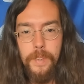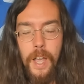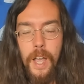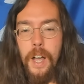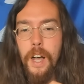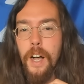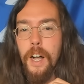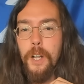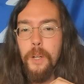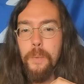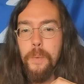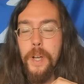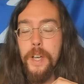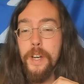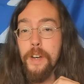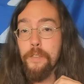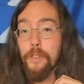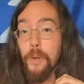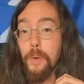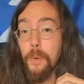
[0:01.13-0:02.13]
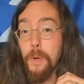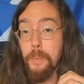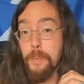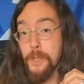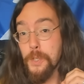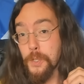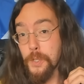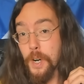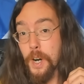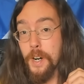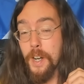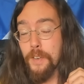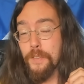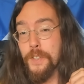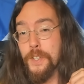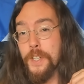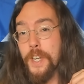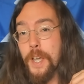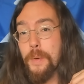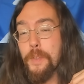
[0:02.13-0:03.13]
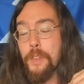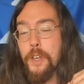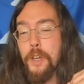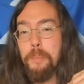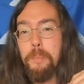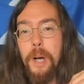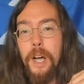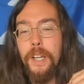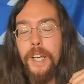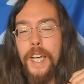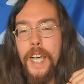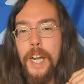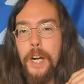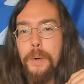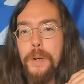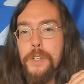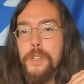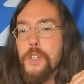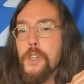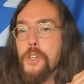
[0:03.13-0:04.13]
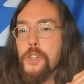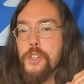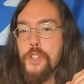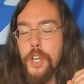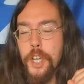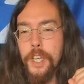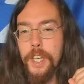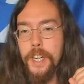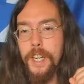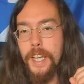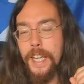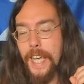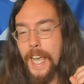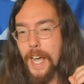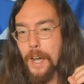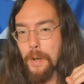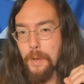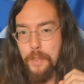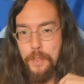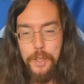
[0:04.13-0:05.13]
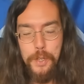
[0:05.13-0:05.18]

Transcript: Alright everyone, we start off today with Kamala Harris chickening out.